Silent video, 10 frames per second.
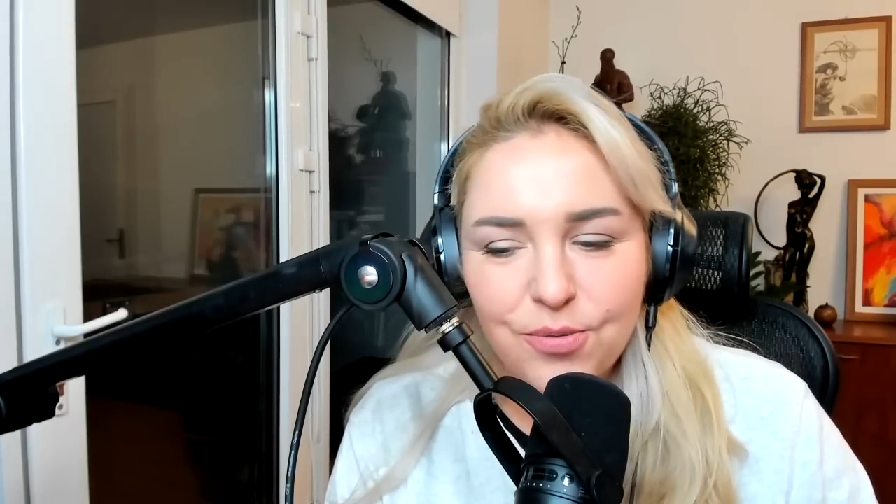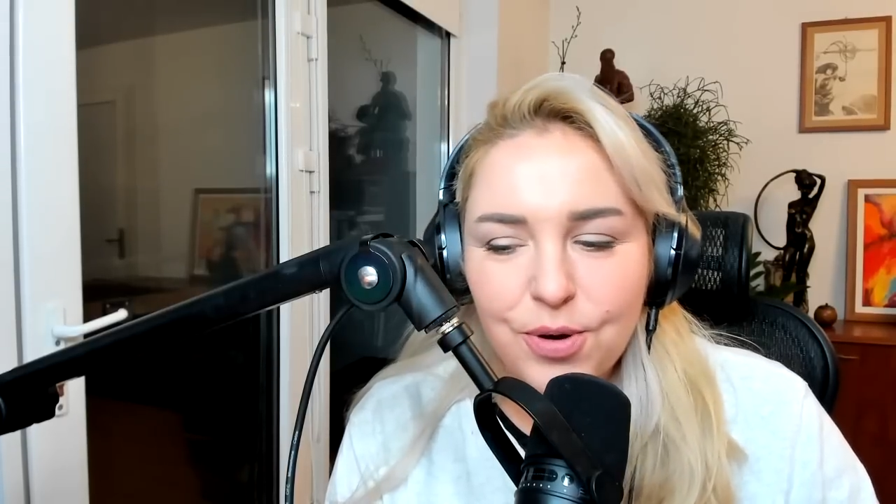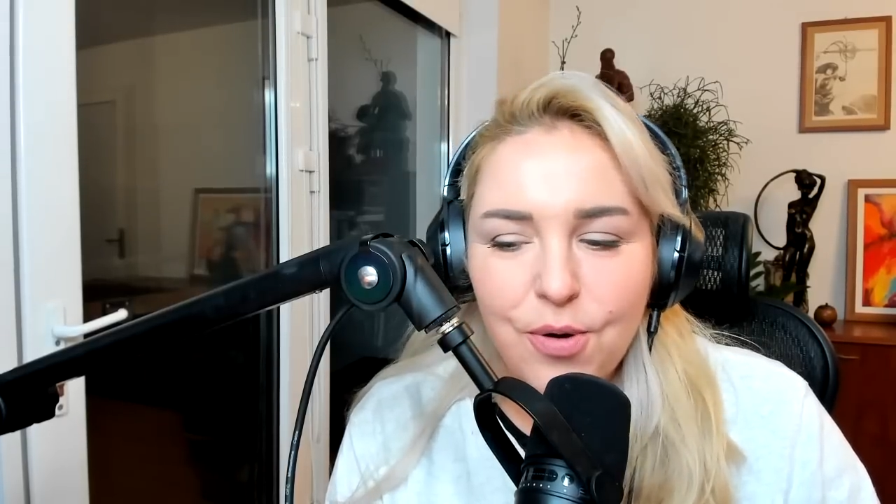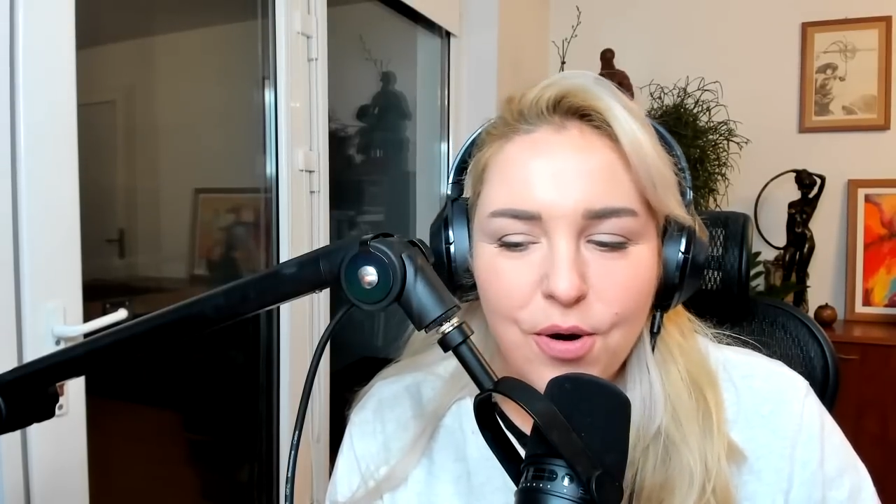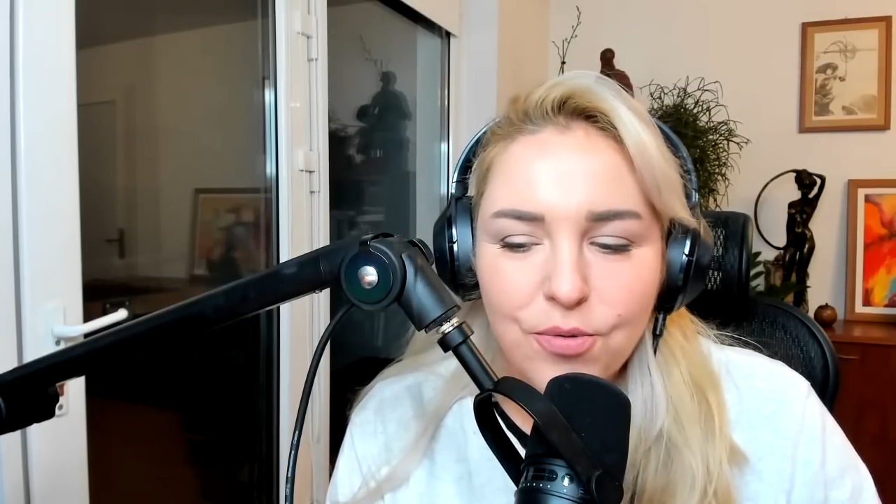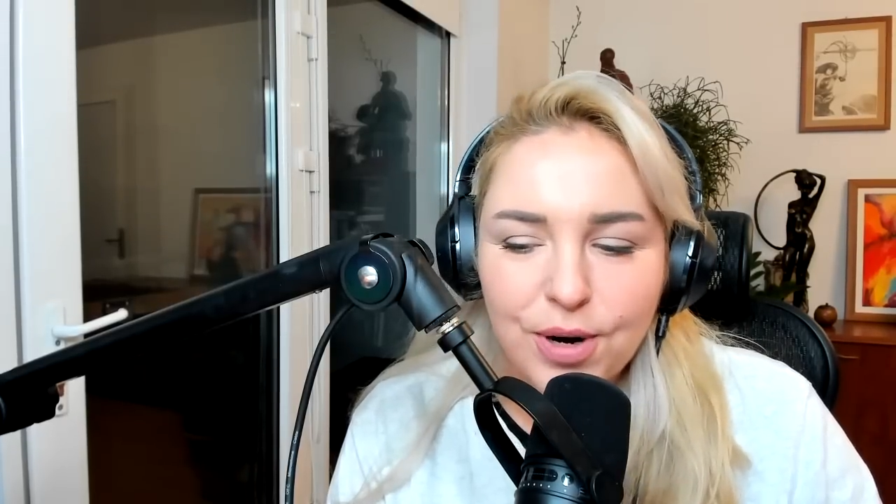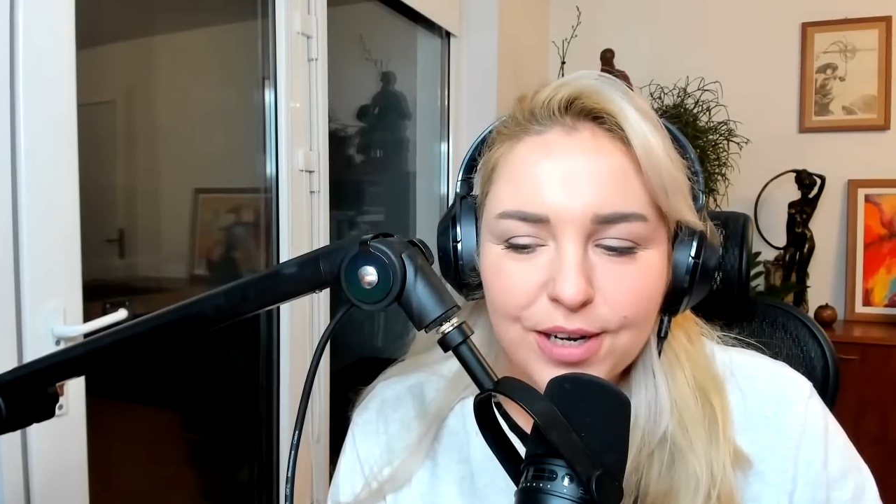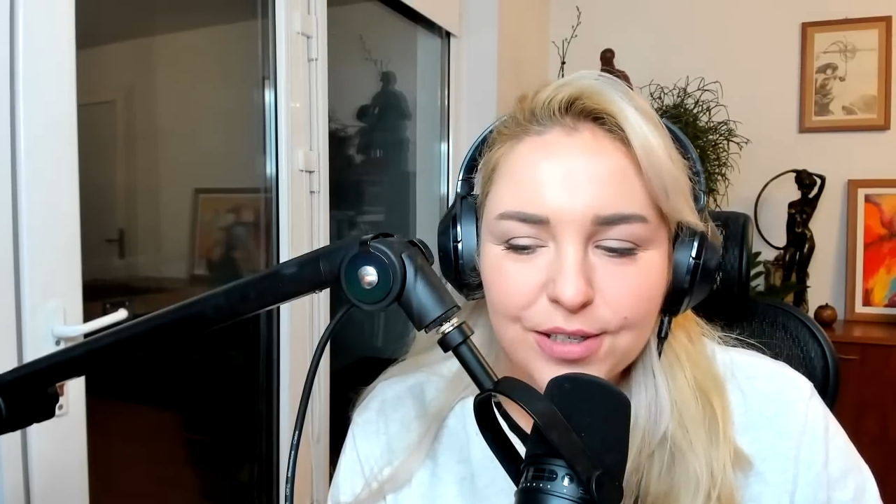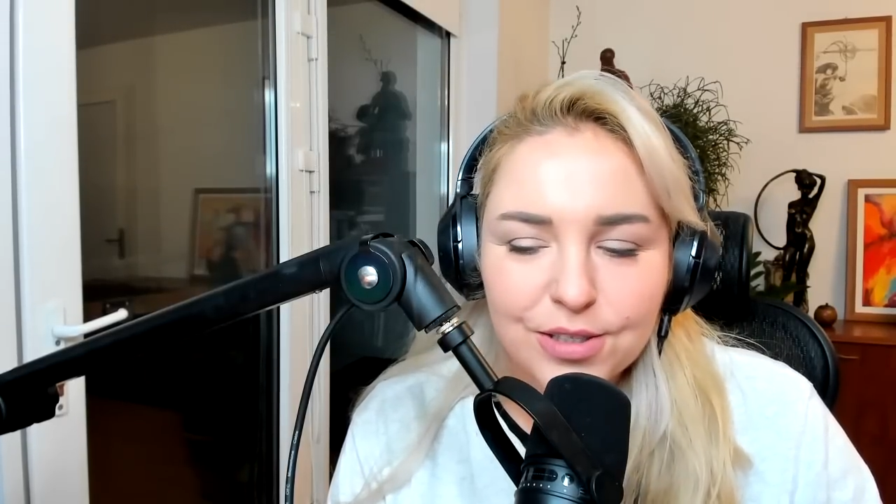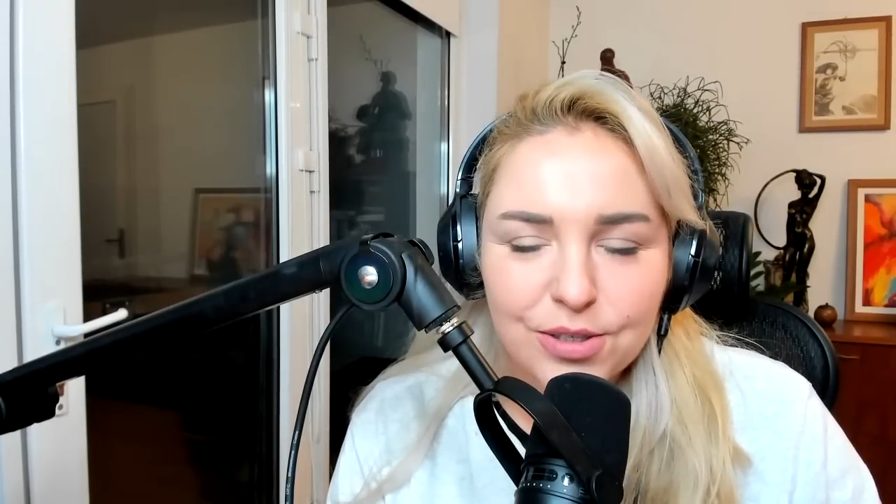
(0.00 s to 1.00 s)
we're on
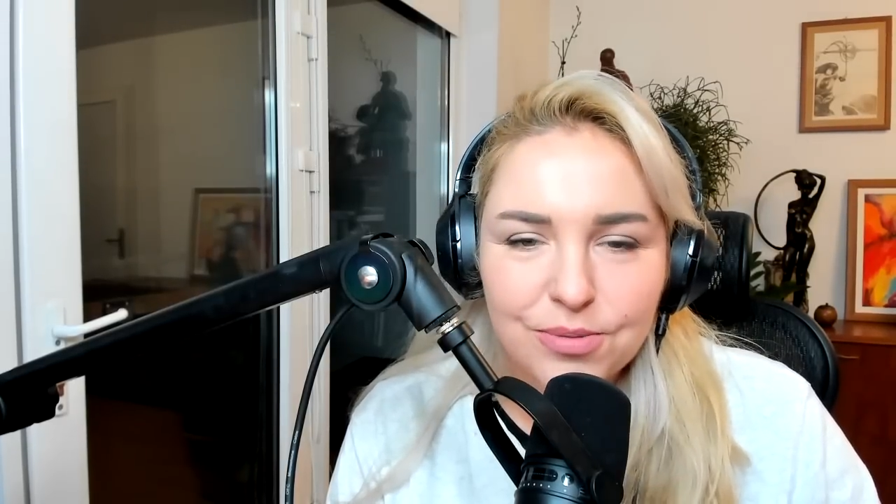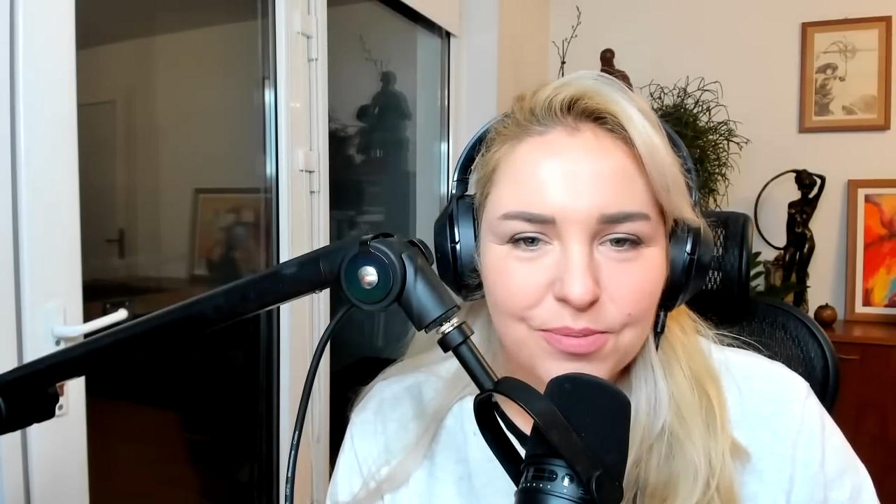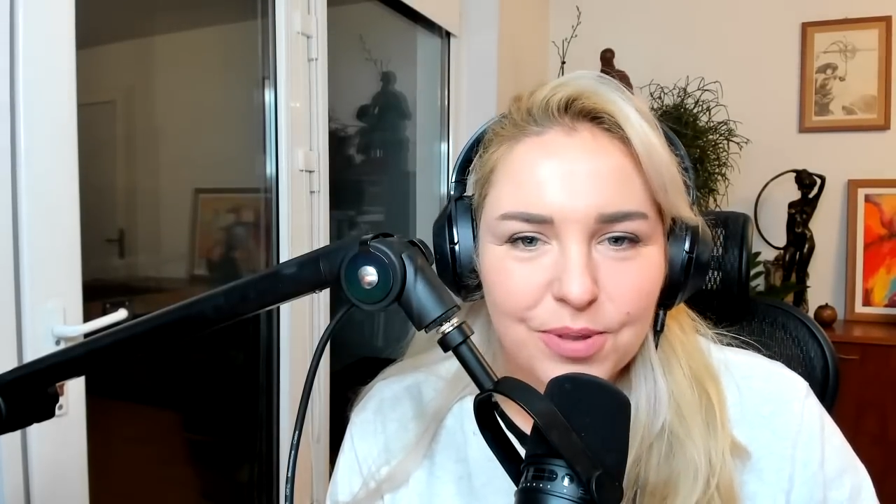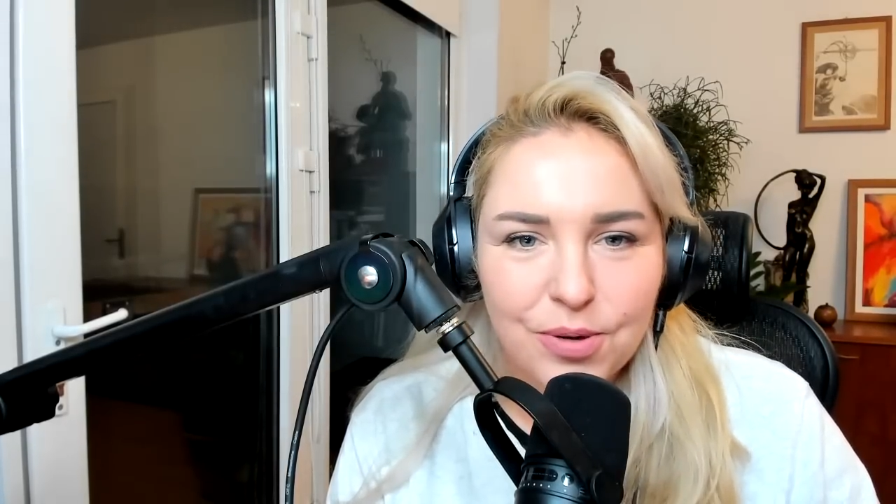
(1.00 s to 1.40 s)
rails,